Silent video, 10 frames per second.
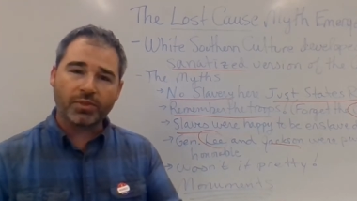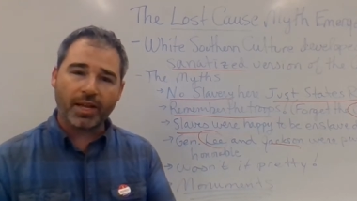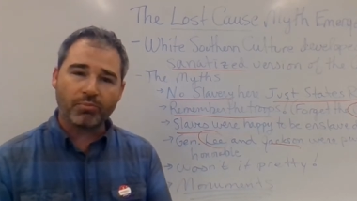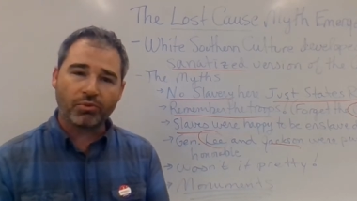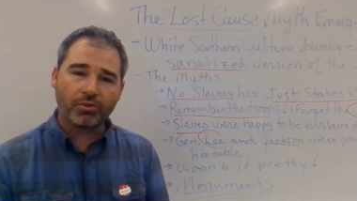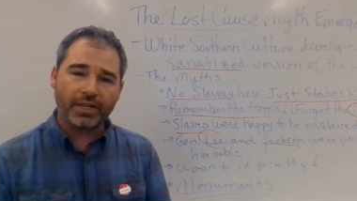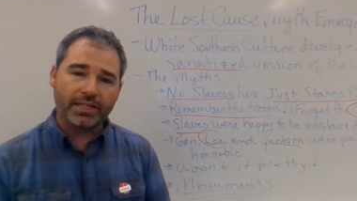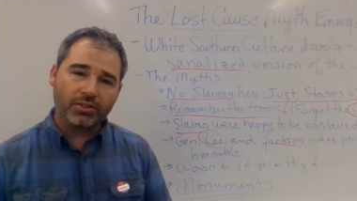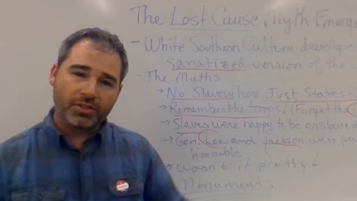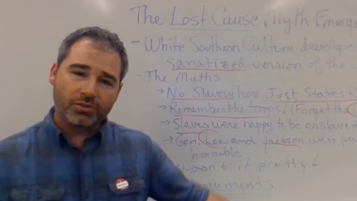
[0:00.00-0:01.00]
Weren't they
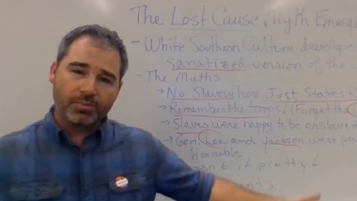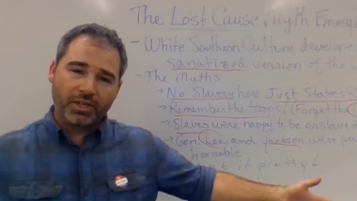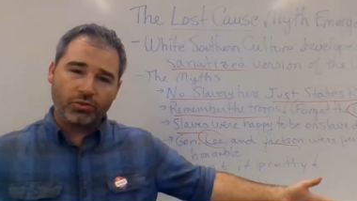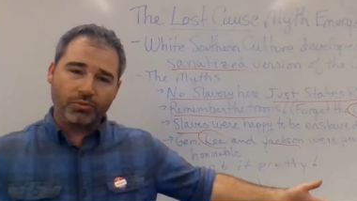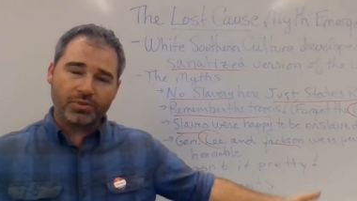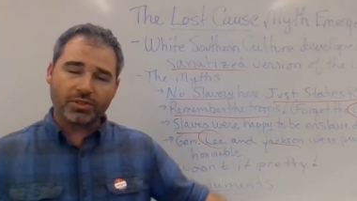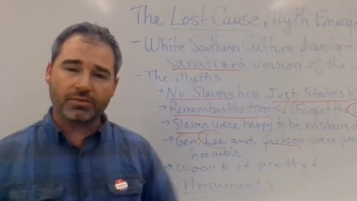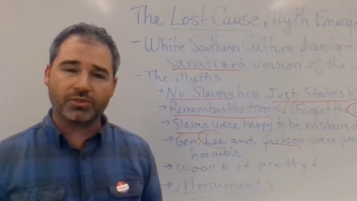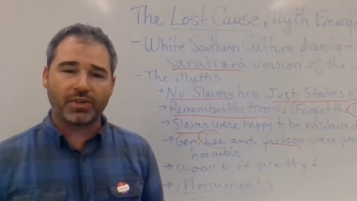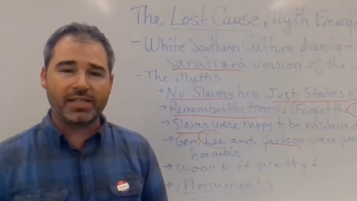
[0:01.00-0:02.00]
pretty? Look at those big hoop
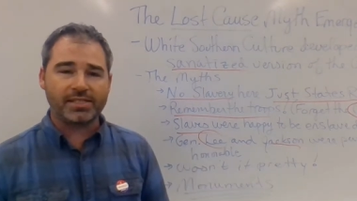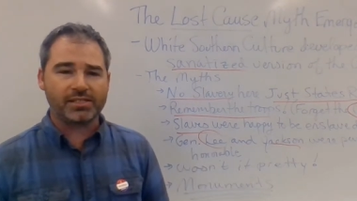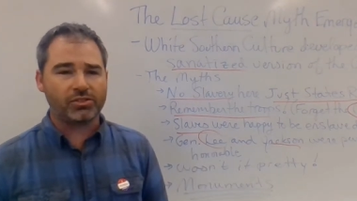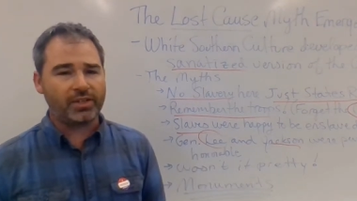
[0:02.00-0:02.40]
skirt dresses.